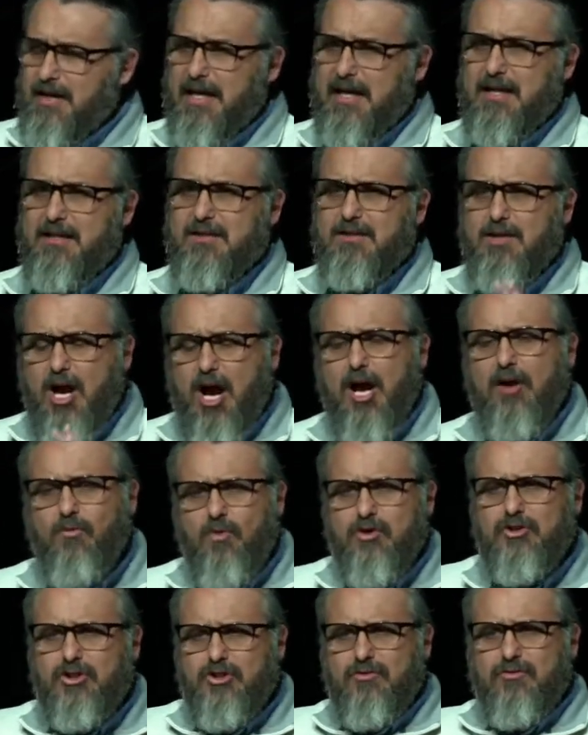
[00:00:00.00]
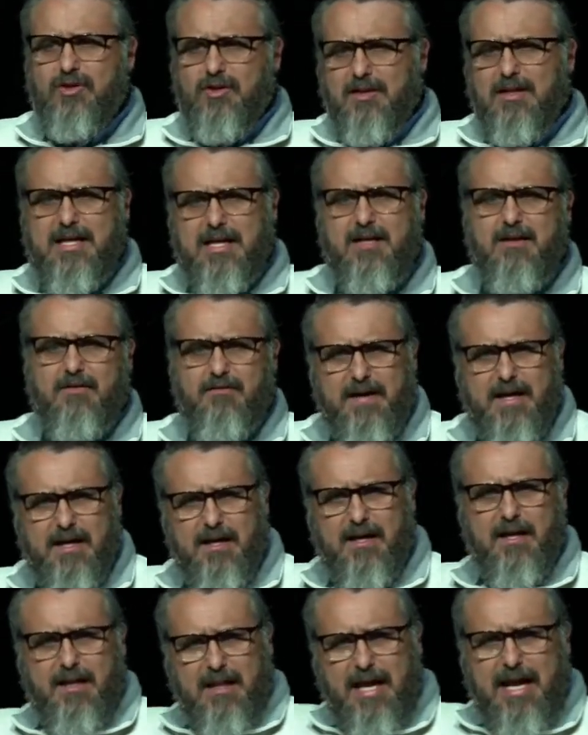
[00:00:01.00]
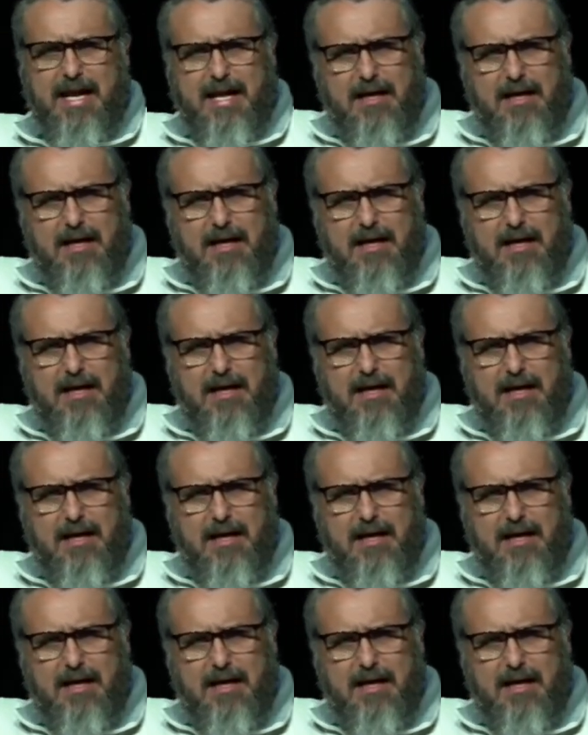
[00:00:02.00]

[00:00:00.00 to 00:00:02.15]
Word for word: Here's the thing is God wants you to live